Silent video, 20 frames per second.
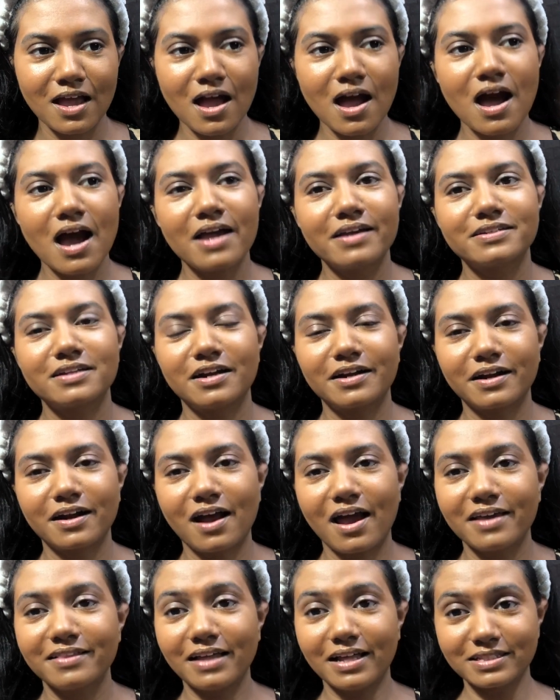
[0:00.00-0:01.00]

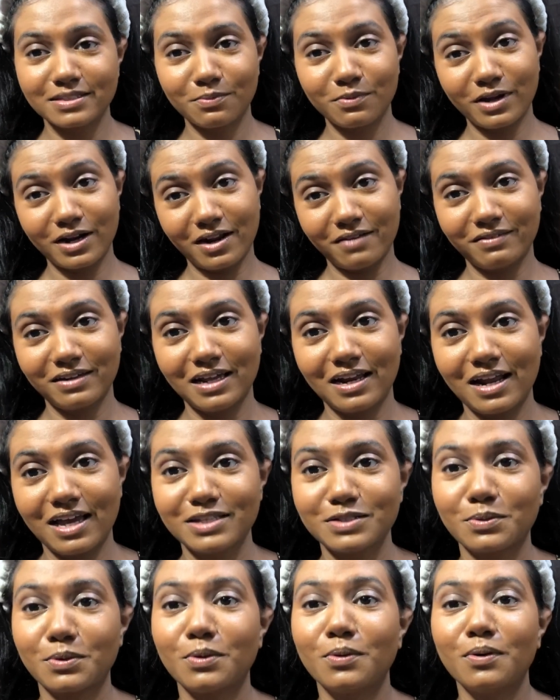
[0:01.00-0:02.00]
That's when I
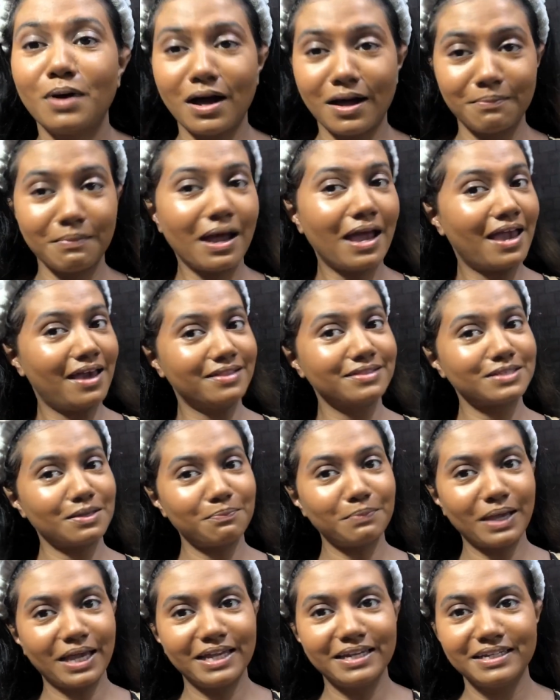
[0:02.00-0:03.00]
realized, oh, my hands are
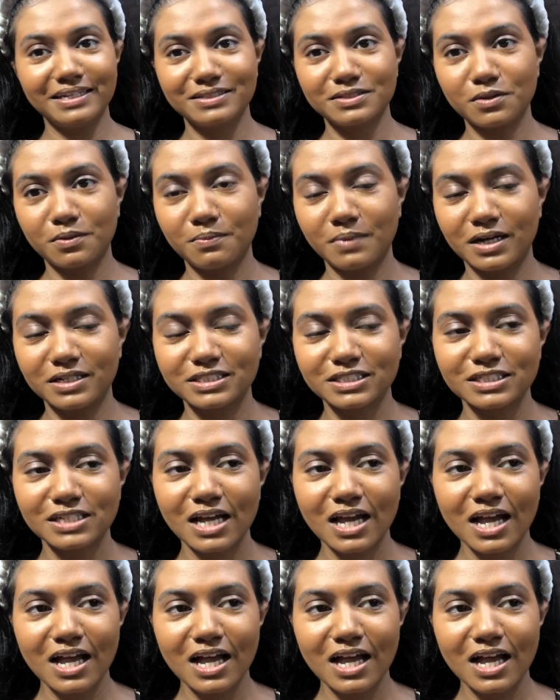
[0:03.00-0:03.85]
paining so much.